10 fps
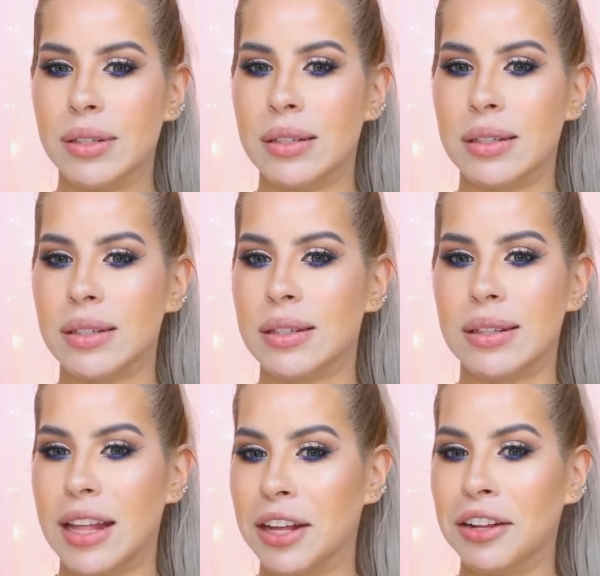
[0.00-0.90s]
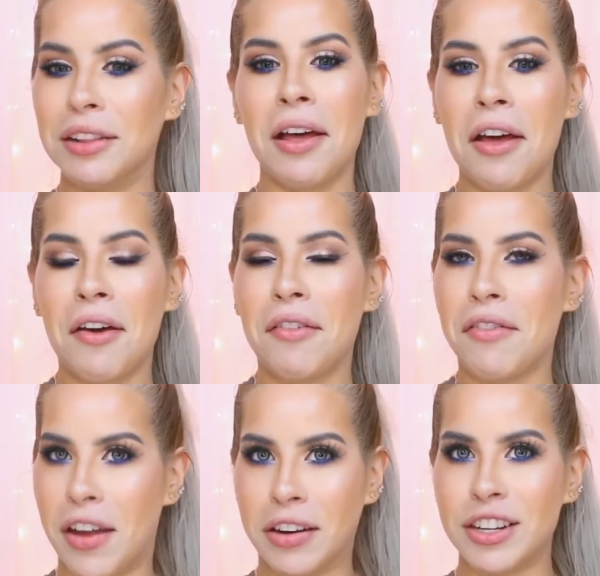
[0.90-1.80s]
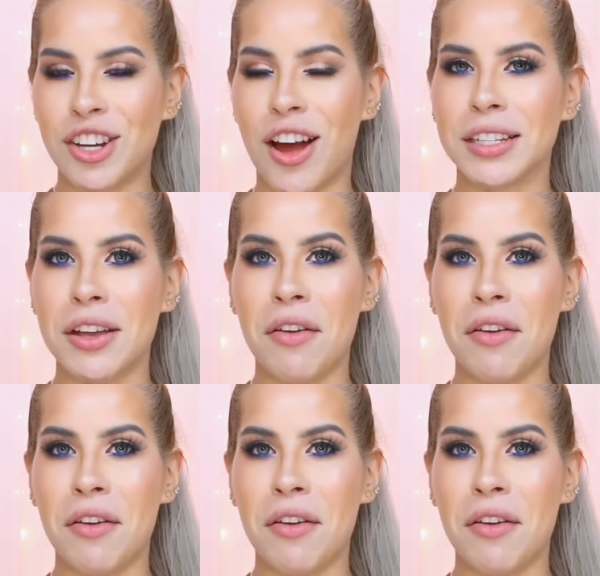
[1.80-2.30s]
still very shocked,